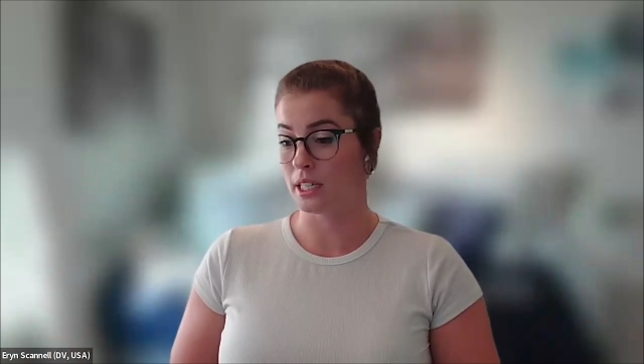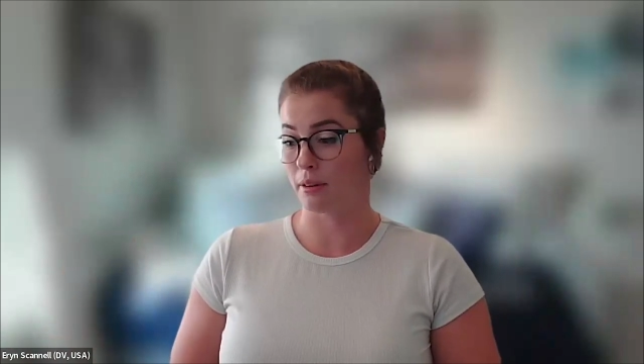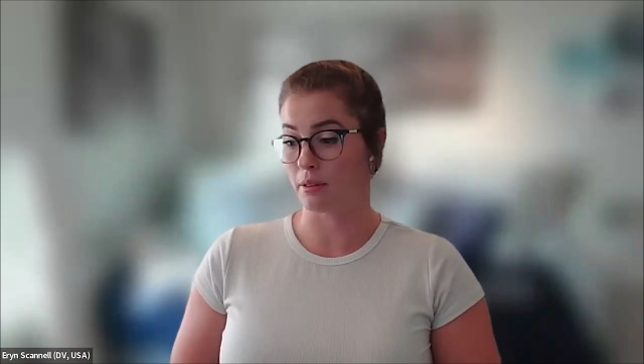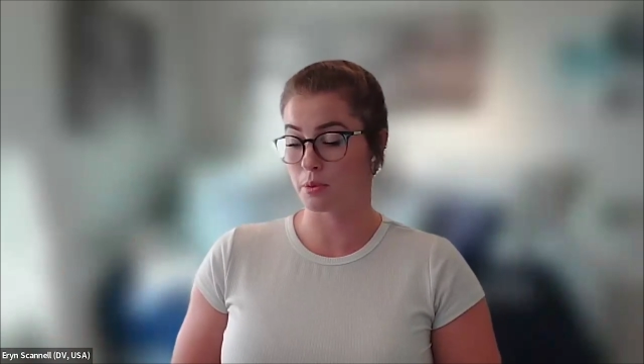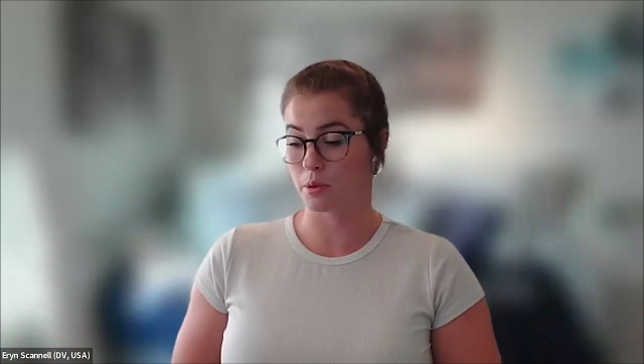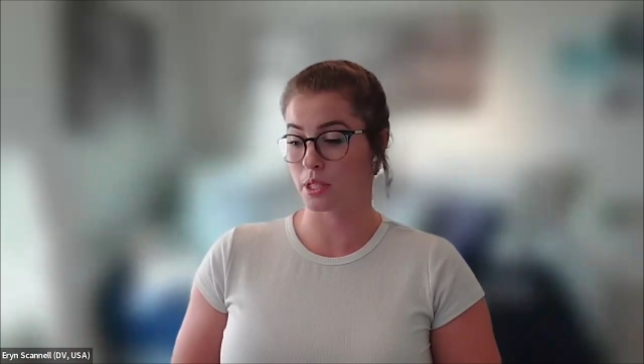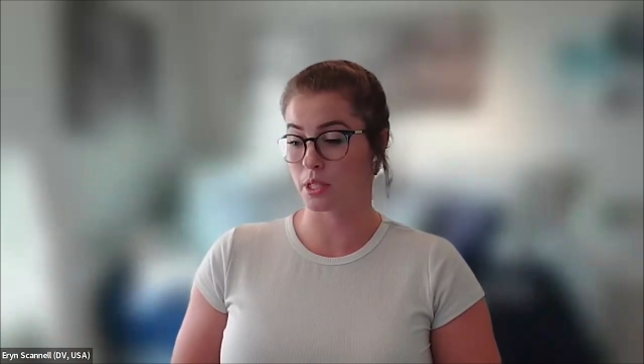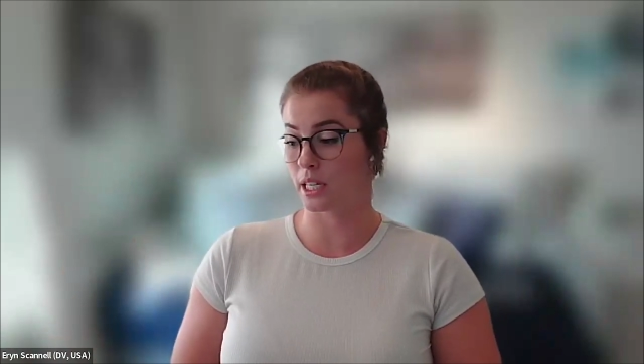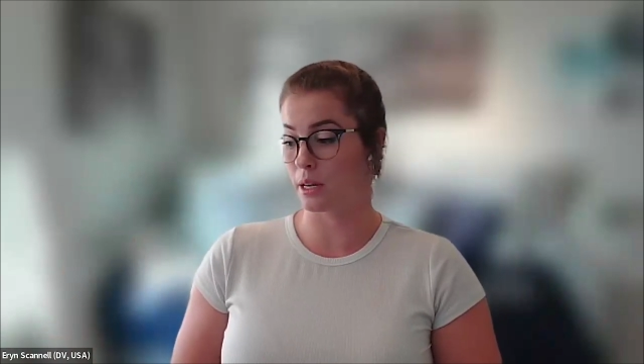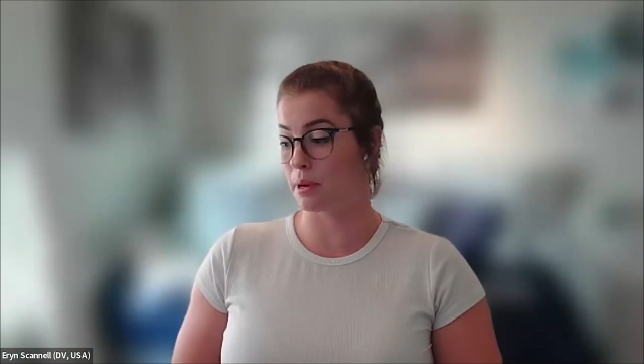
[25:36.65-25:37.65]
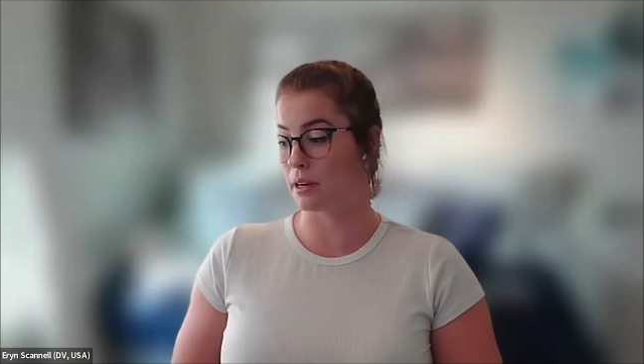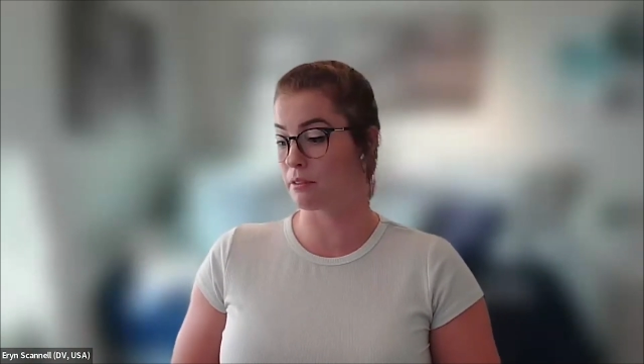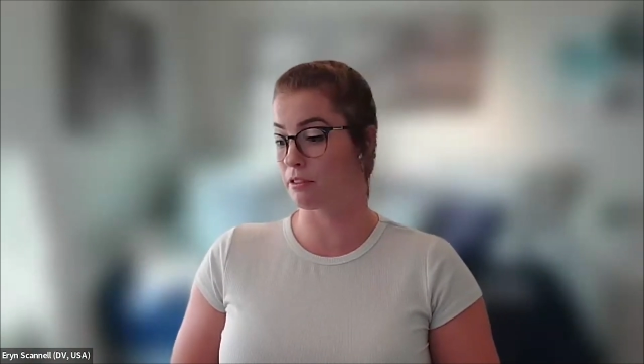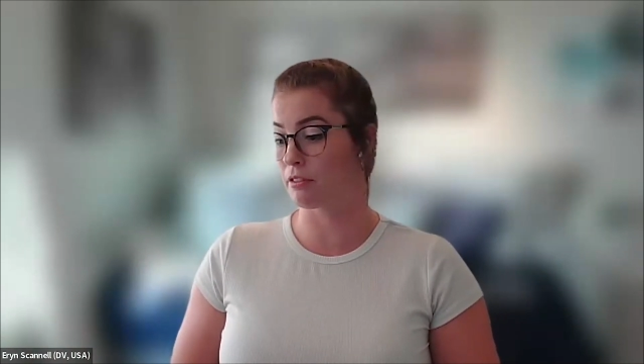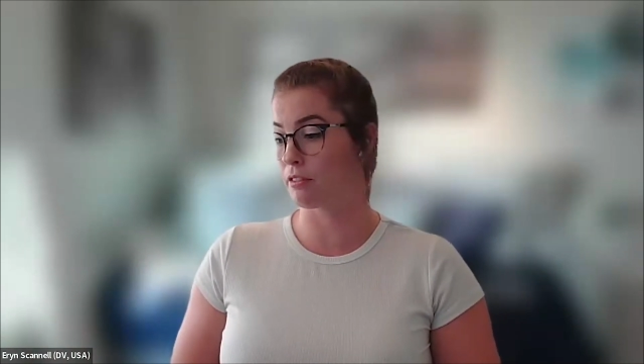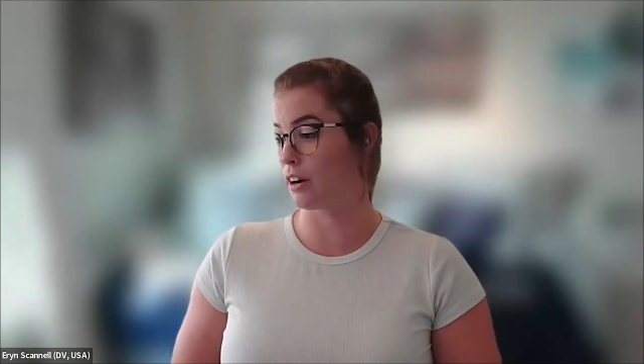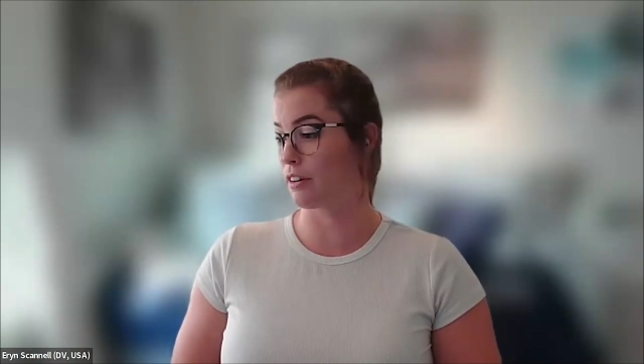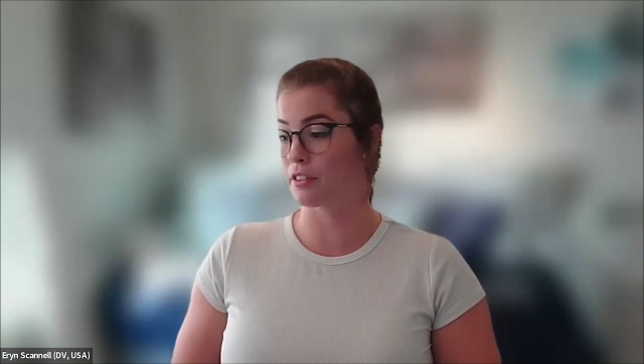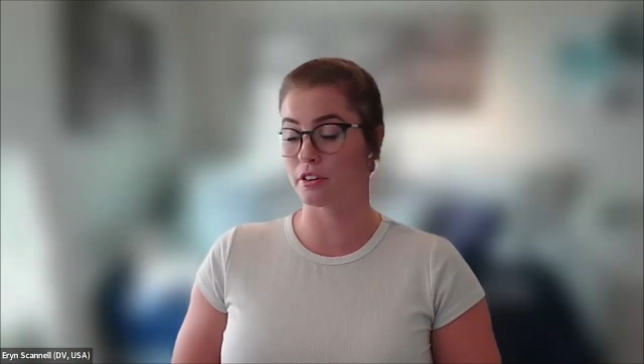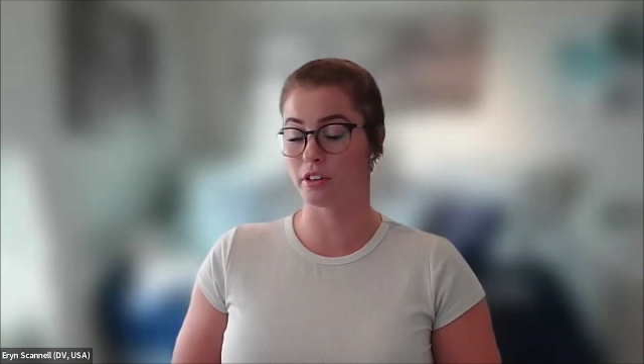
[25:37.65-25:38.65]
I was supposed to get up at
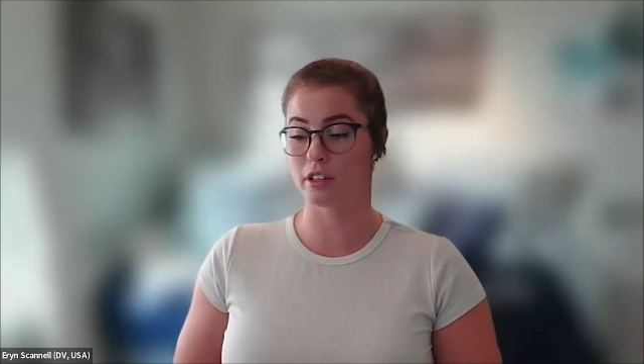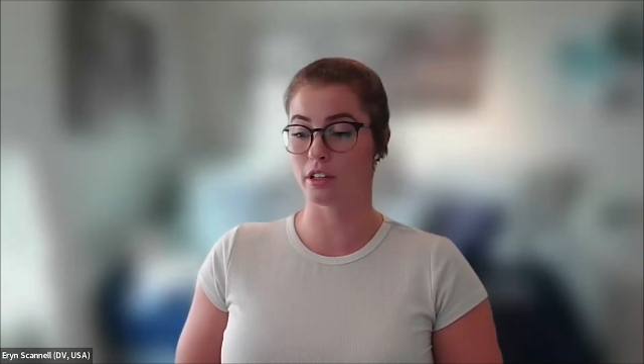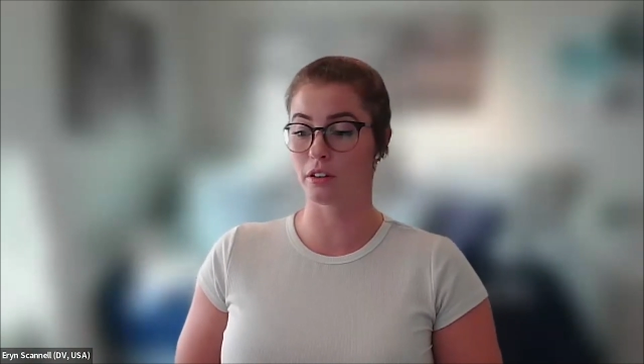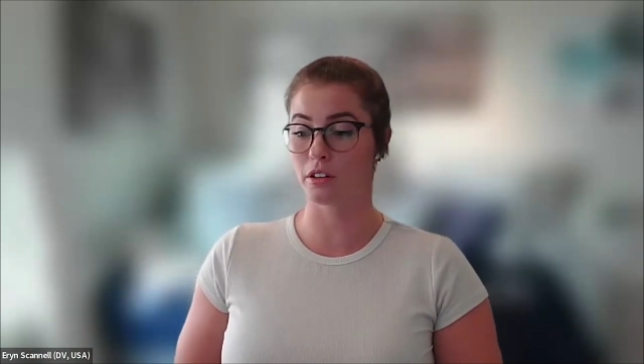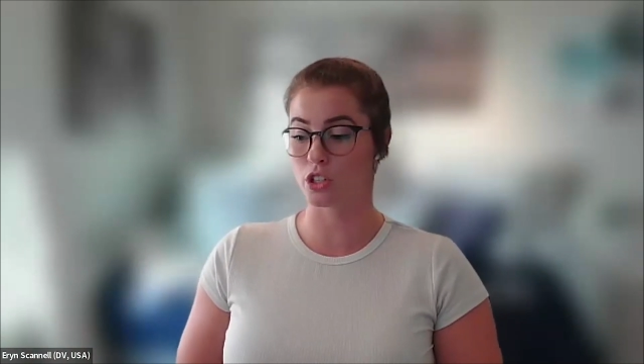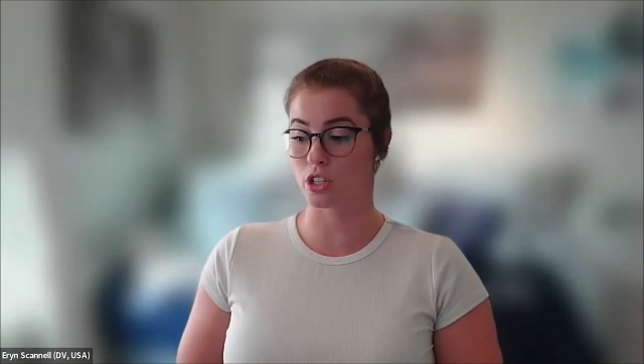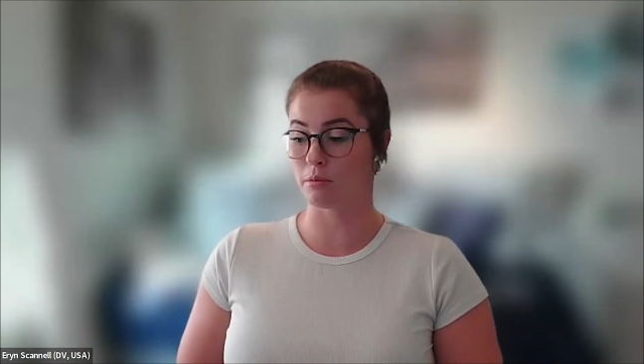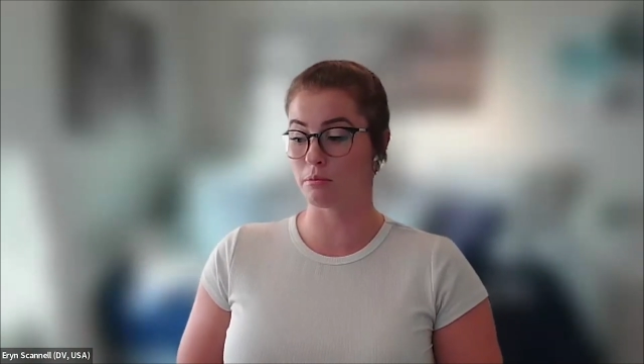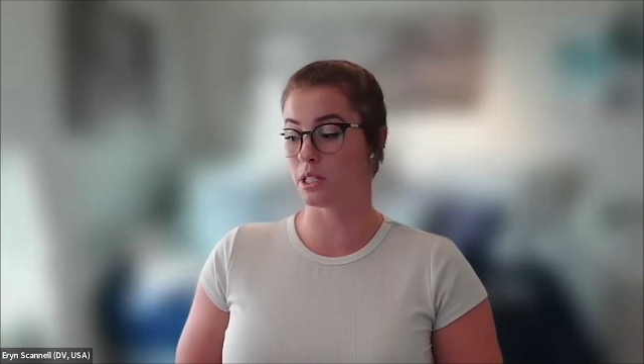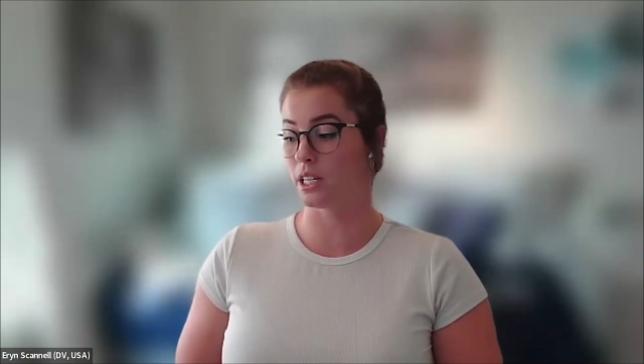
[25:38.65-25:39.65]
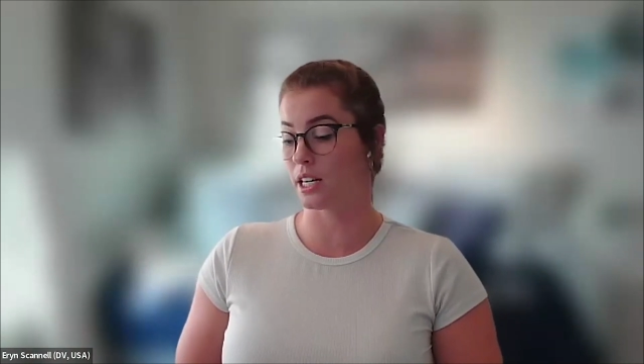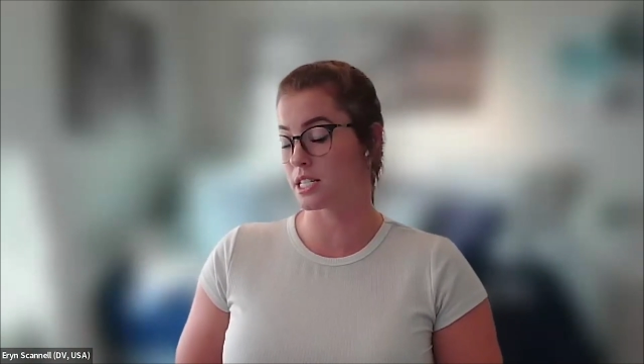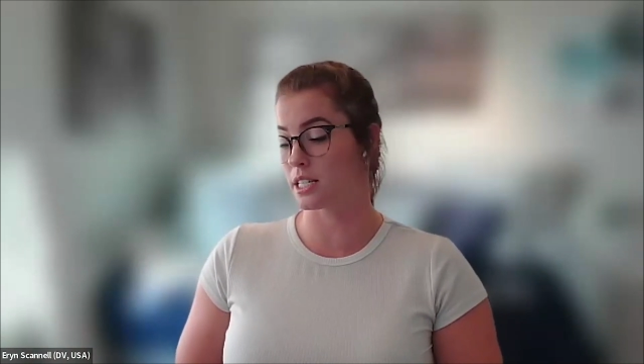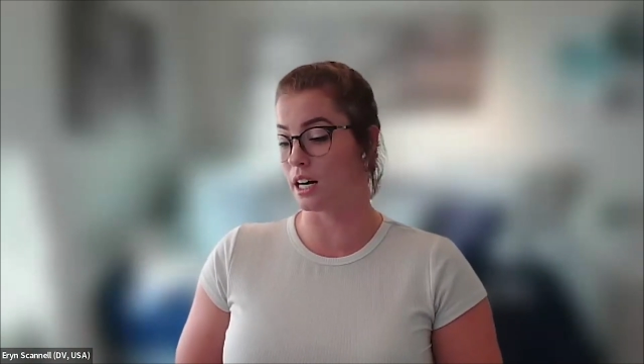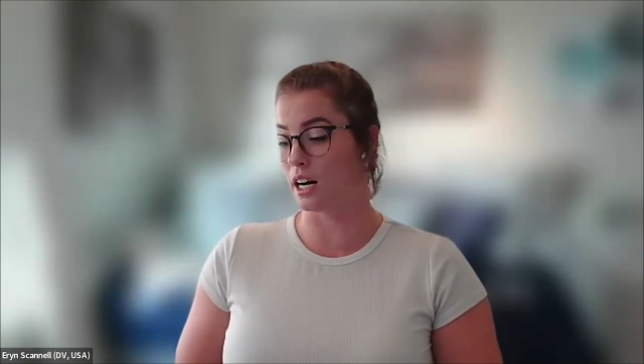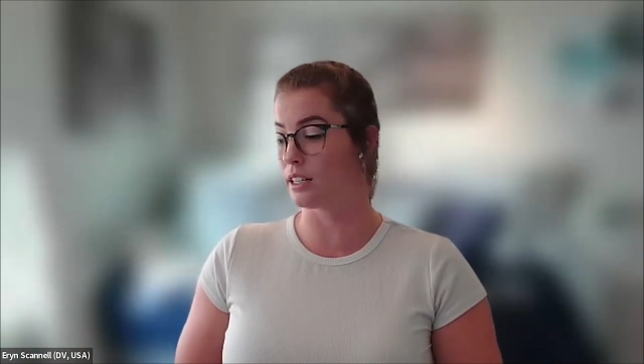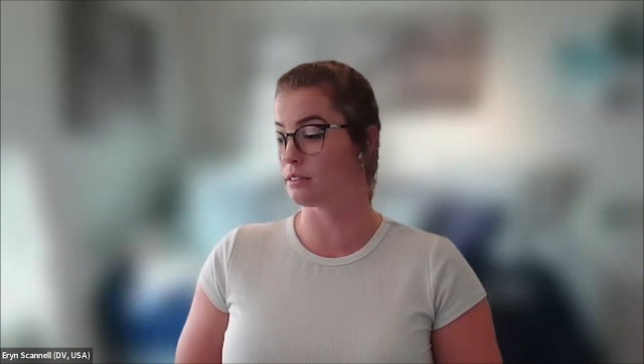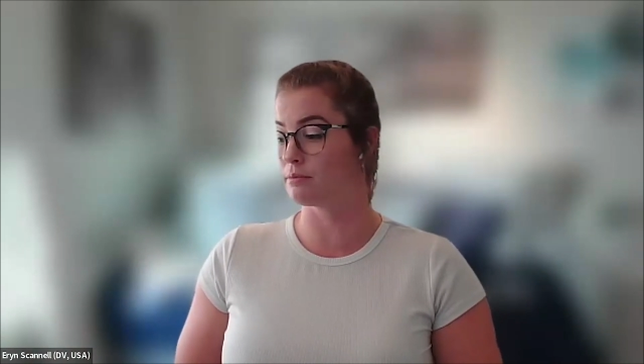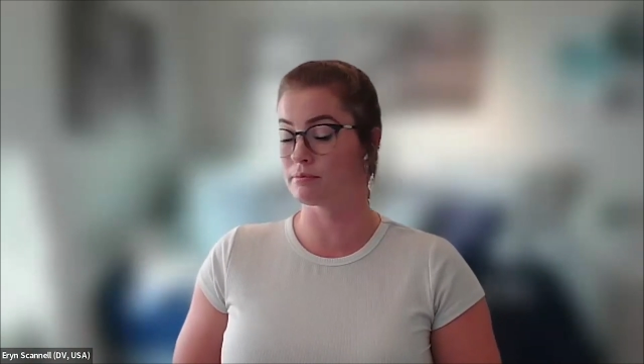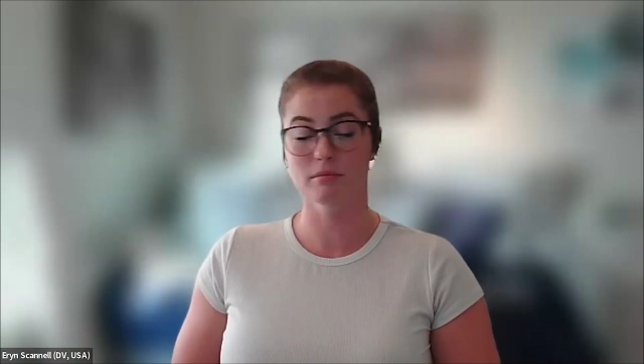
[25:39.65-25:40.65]
5:30 and go to the gym, and I did not.